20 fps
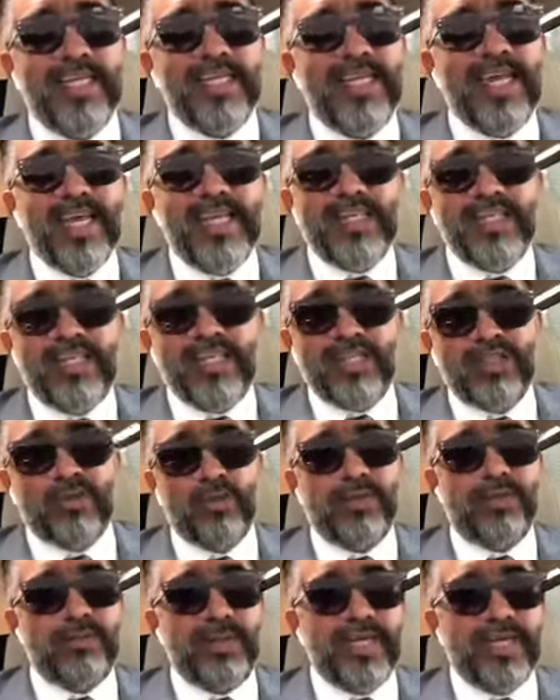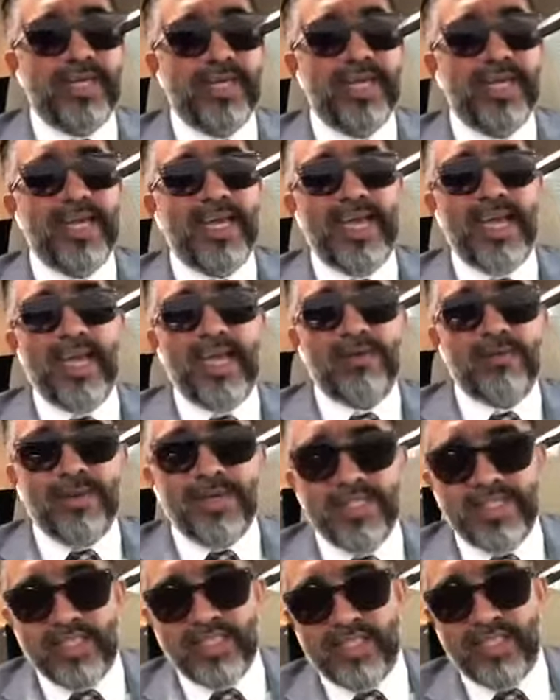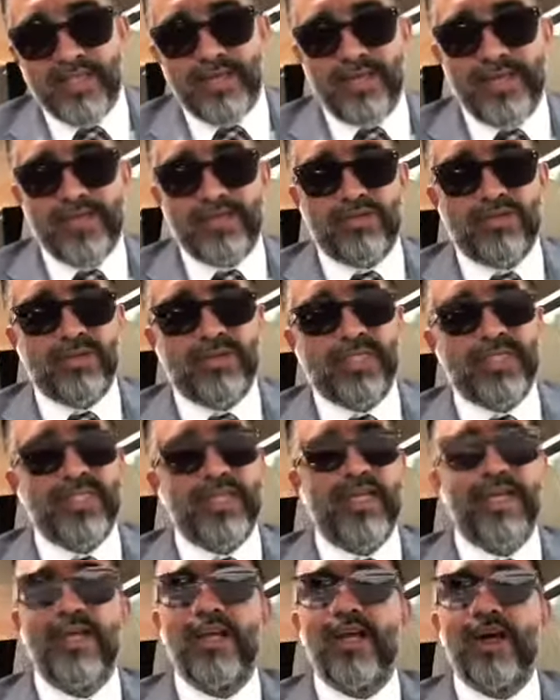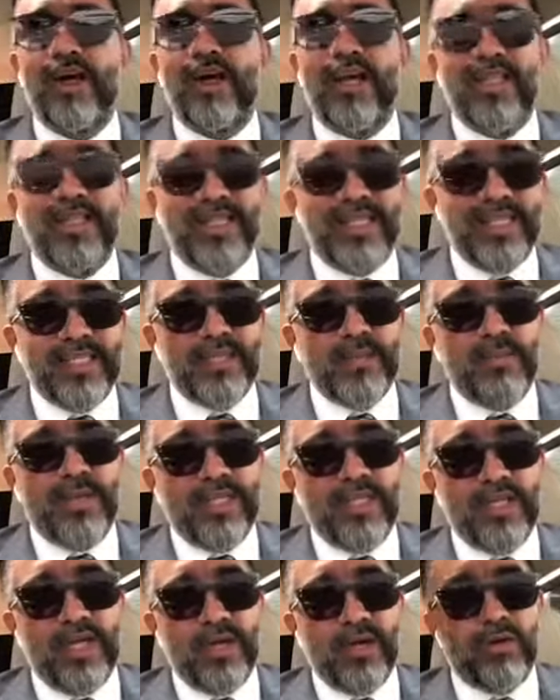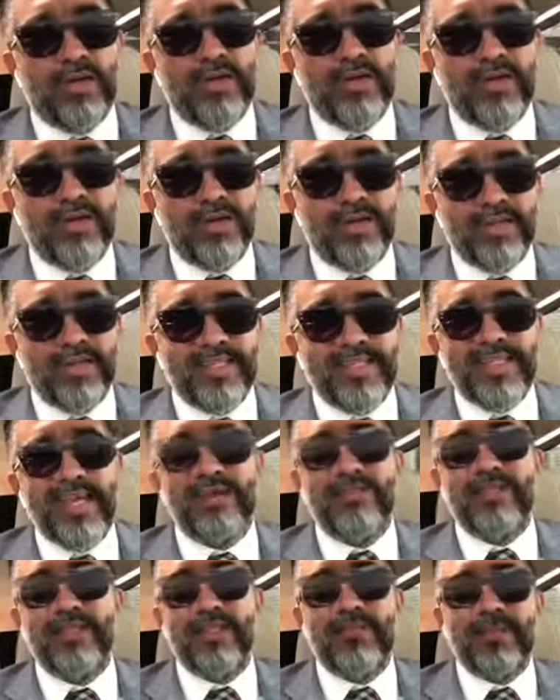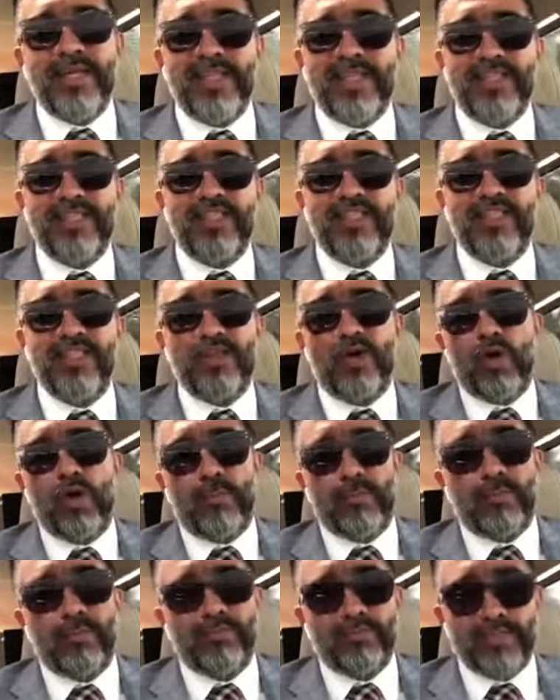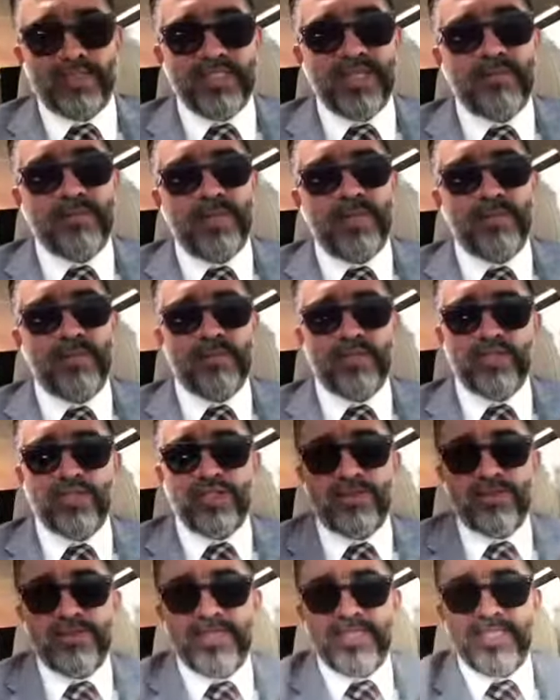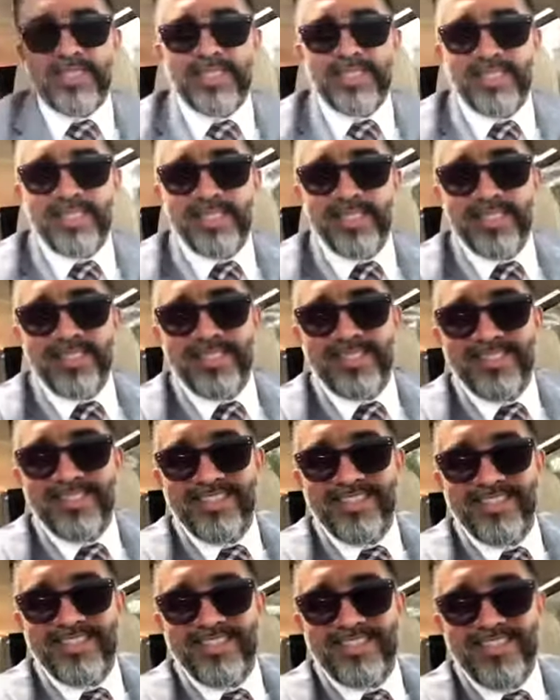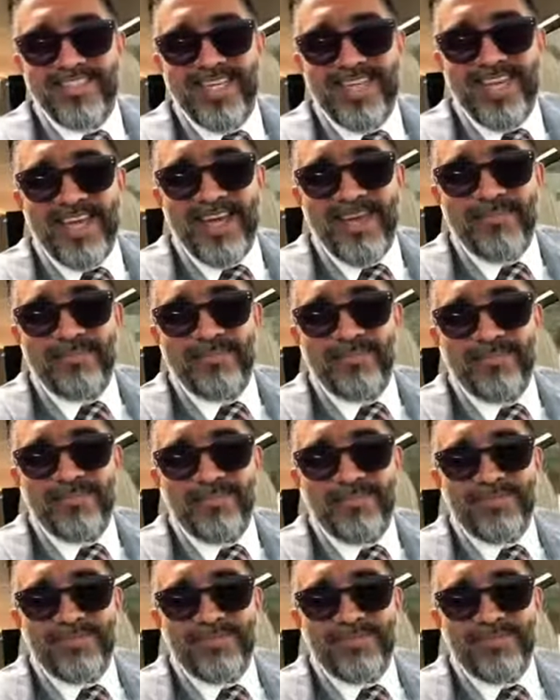get in touch with me and register your interest on this video down in the messages, or send me a personal message. Take care.